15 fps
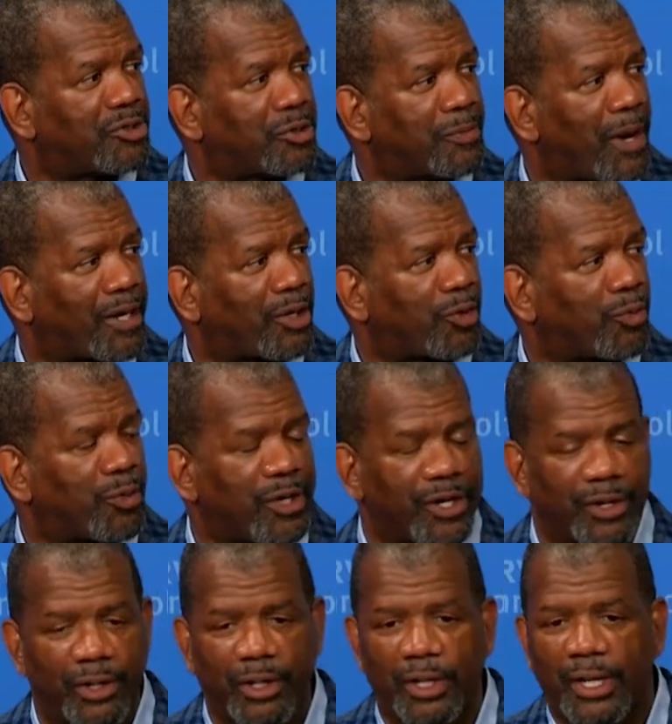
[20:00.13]
years of my
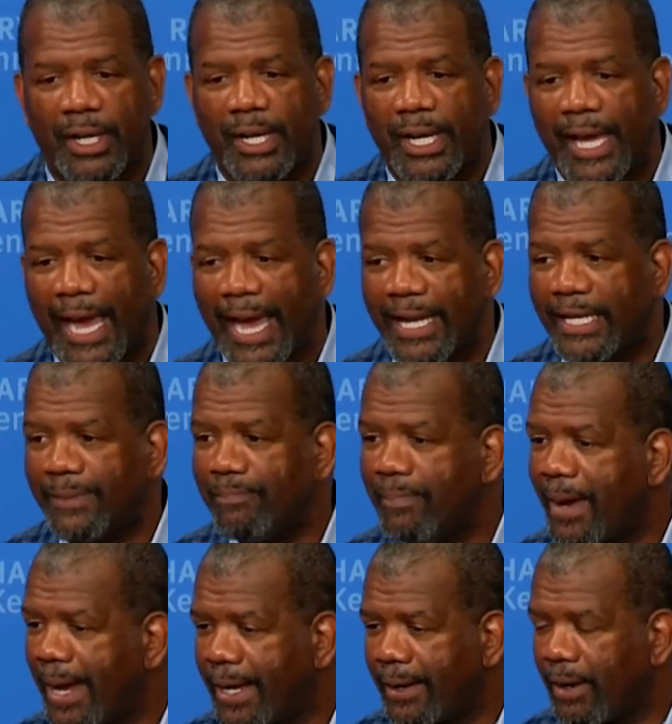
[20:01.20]
career. And
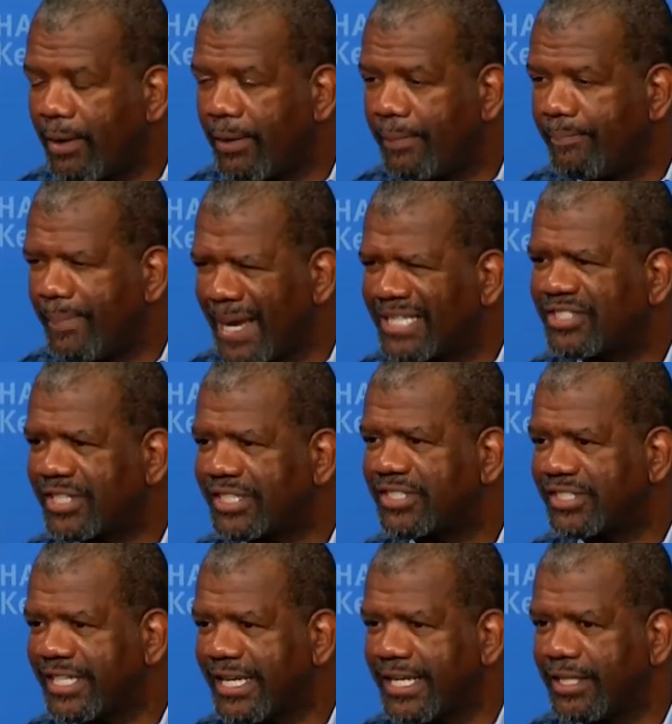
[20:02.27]
in May
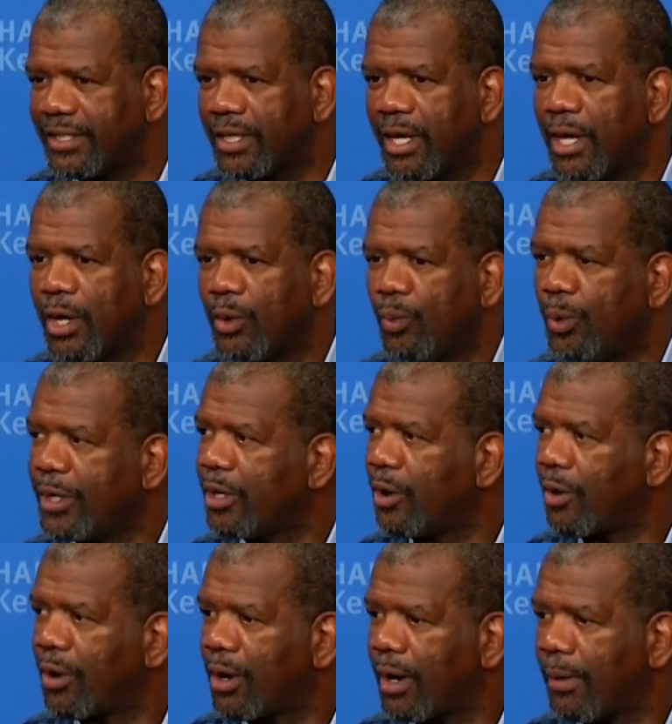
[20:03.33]
16th, we
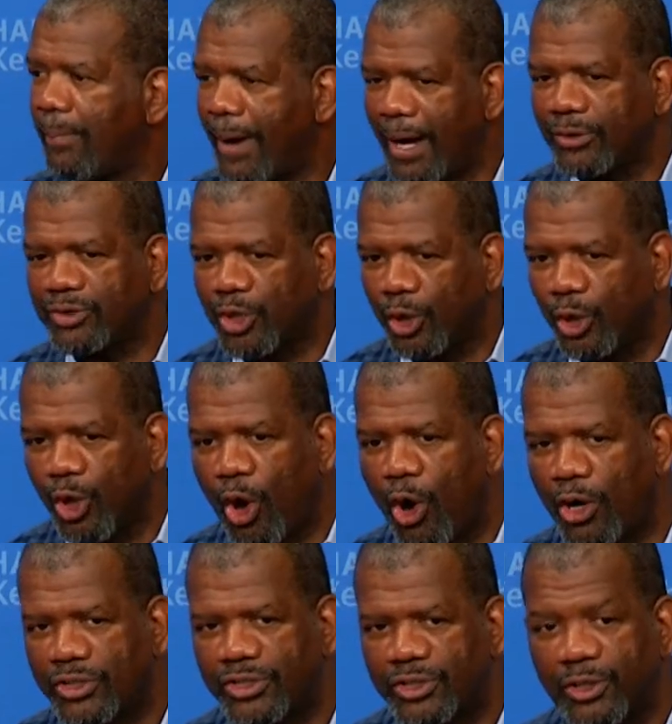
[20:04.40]
are about to
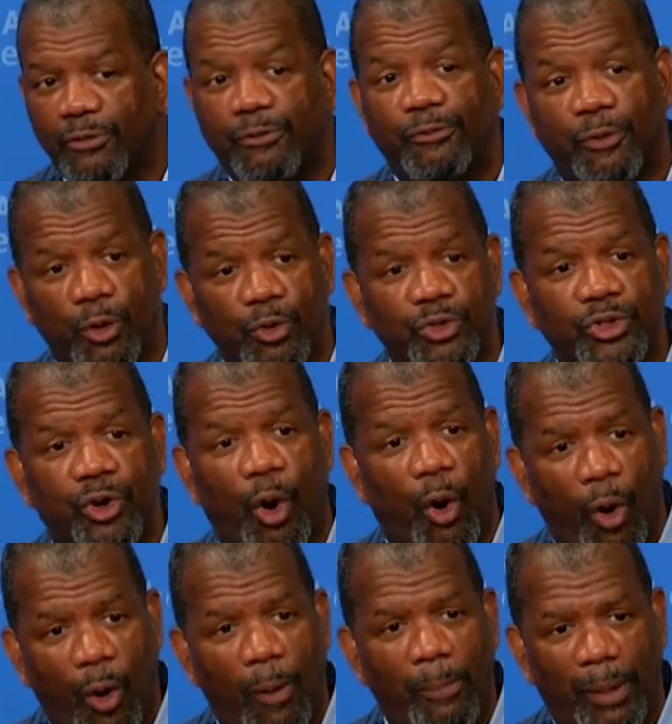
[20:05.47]
launch the first
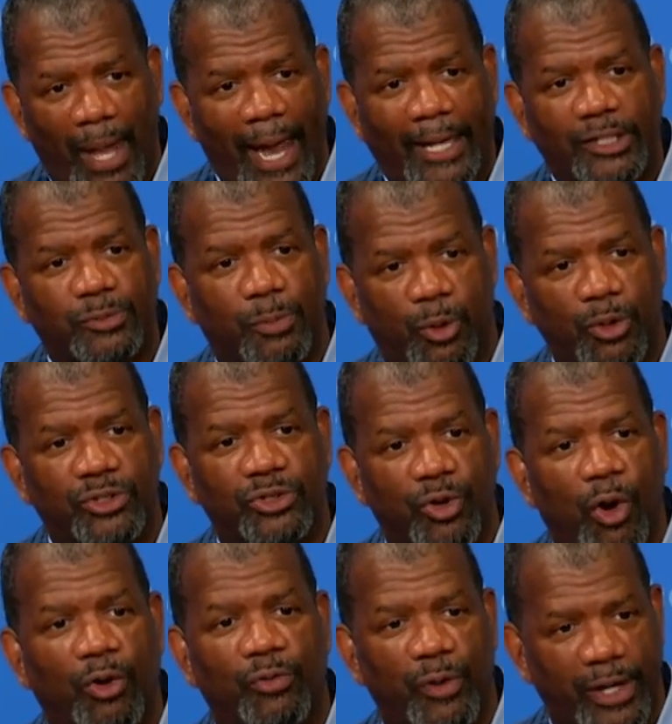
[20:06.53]
all-Black sports
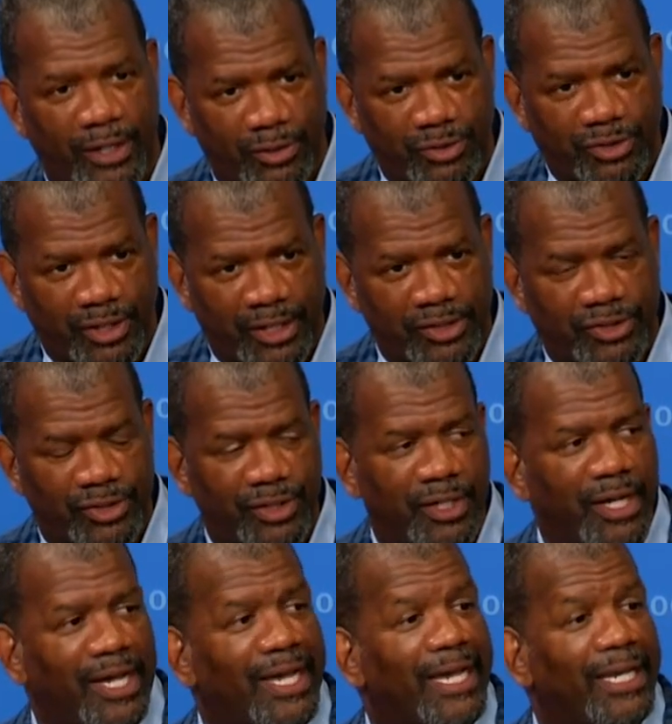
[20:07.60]
talk radio
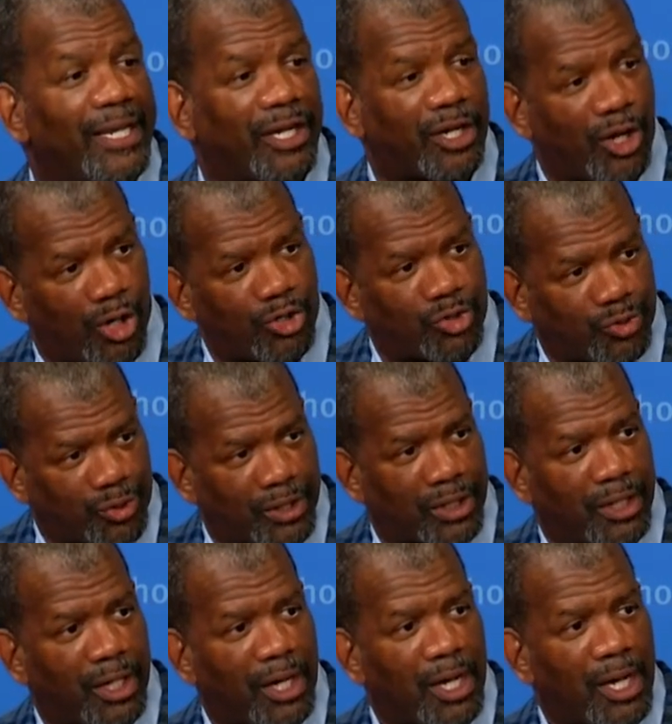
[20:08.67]
station in the country.
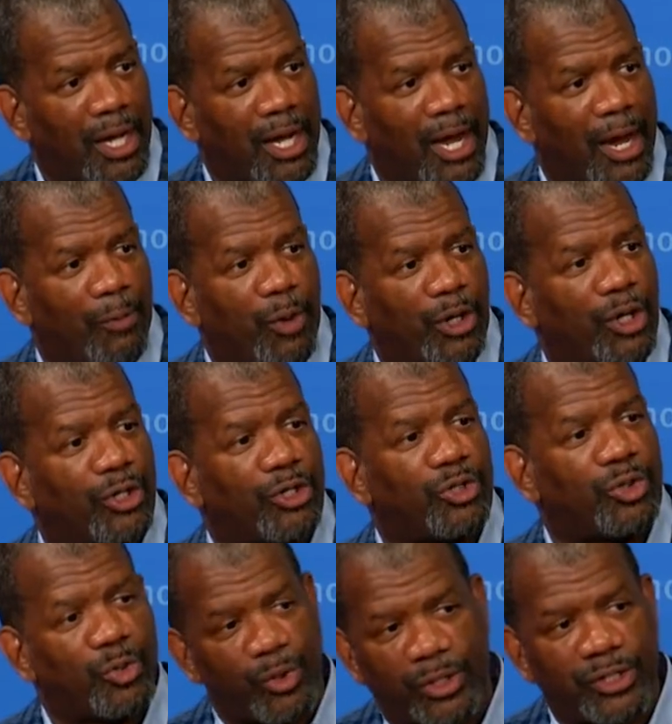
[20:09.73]
And we're going to
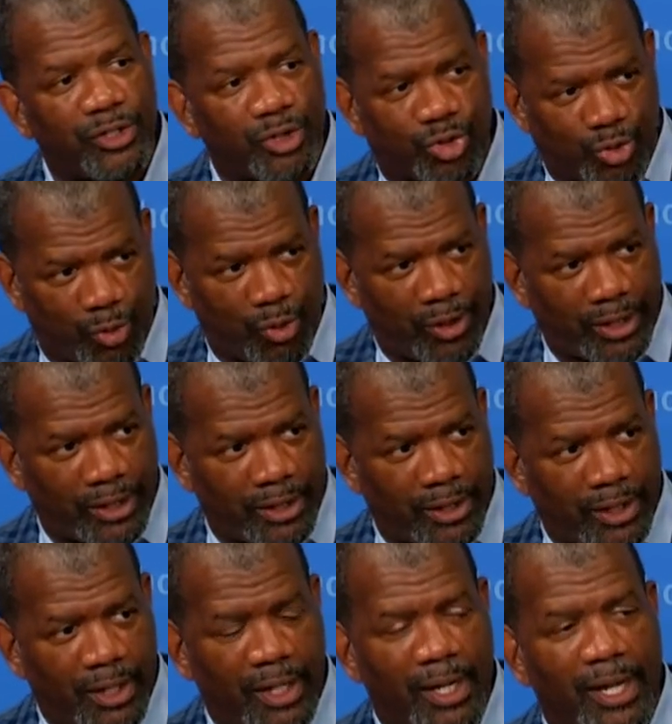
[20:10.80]
do it in Detroit.
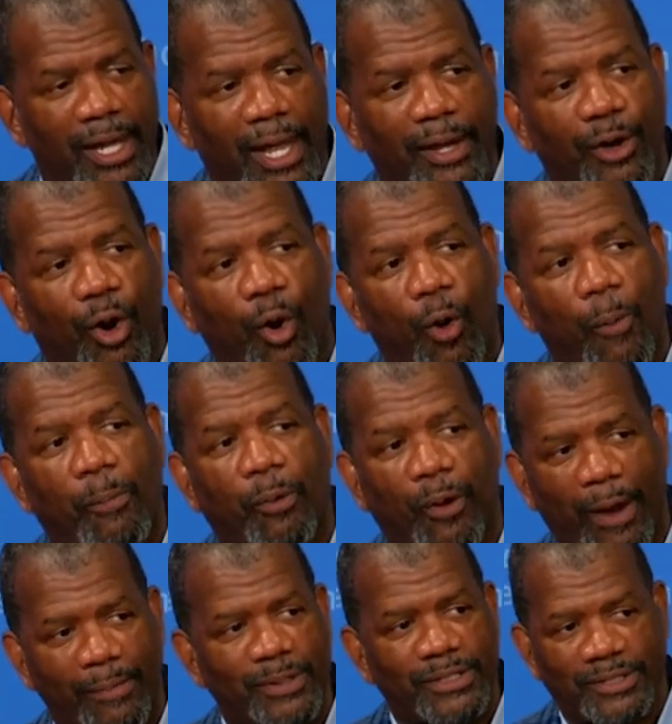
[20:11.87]
And the whole
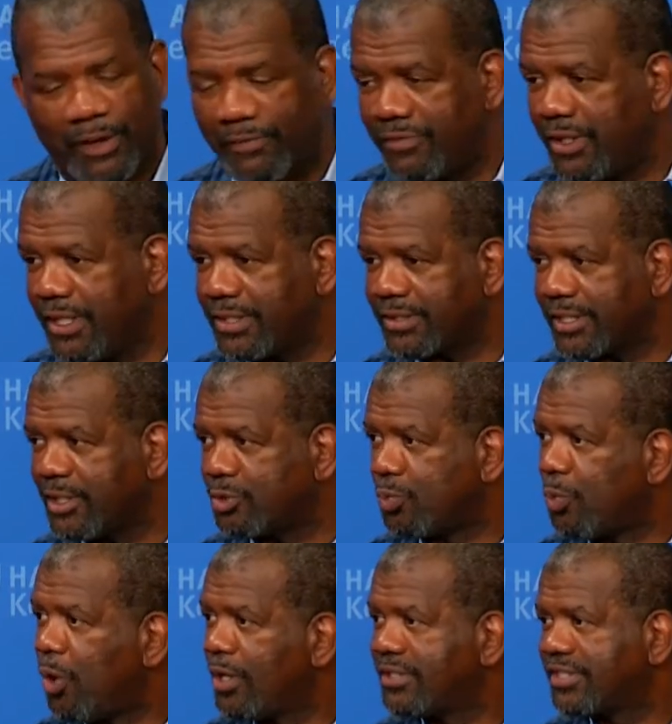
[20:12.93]
premise of this is,
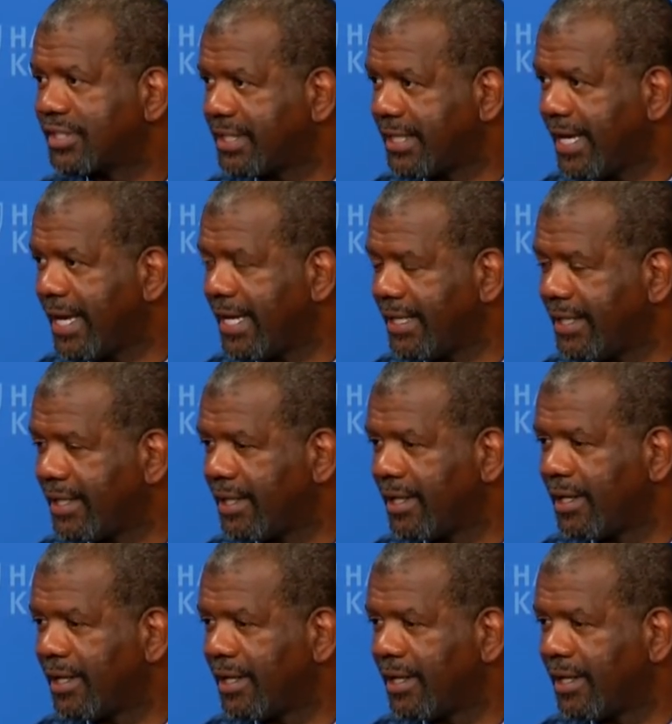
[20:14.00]
once again,